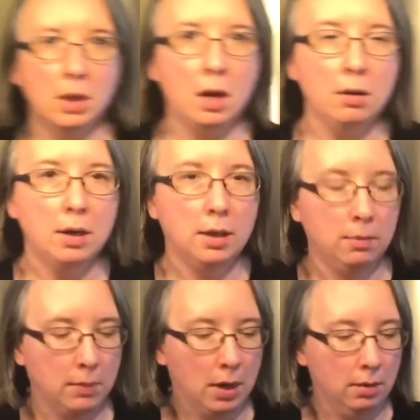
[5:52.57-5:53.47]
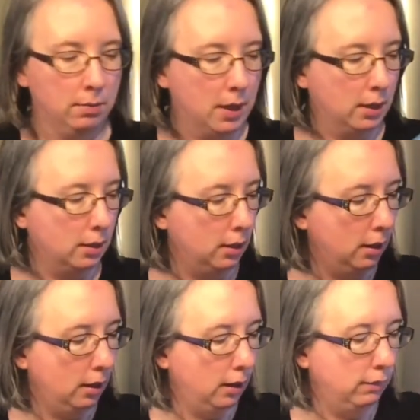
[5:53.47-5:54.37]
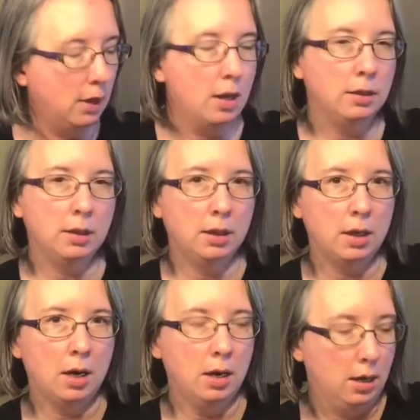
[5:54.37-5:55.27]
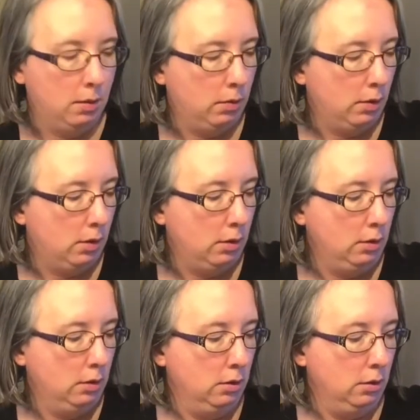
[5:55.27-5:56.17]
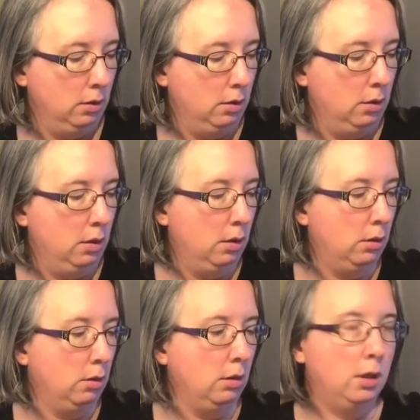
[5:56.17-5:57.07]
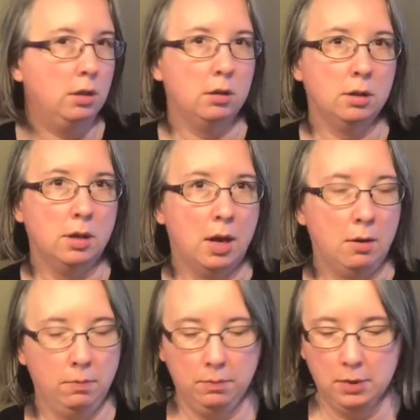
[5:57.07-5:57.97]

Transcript: Alrighty, I'm back. I've got the hamburger thoroughly cooked now.